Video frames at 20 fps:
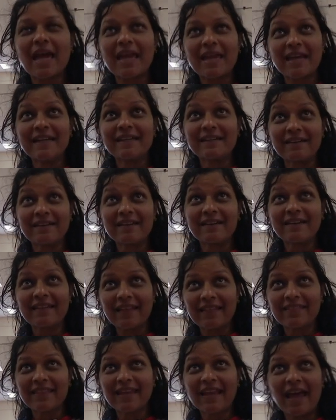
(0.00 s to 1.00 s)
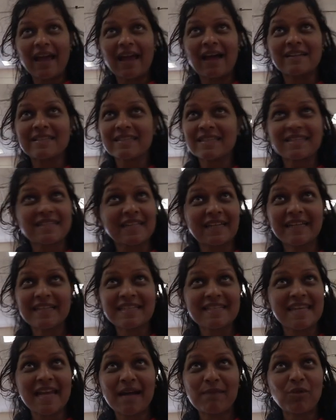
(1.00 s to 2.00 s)
I entered it, and then I asked this
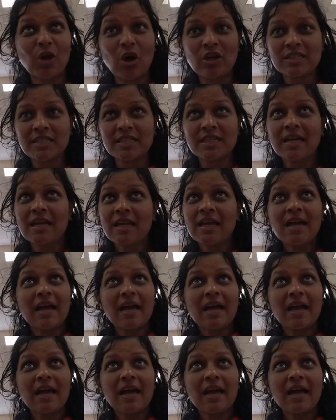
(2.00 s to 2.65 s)
lady, "See, I'm lost."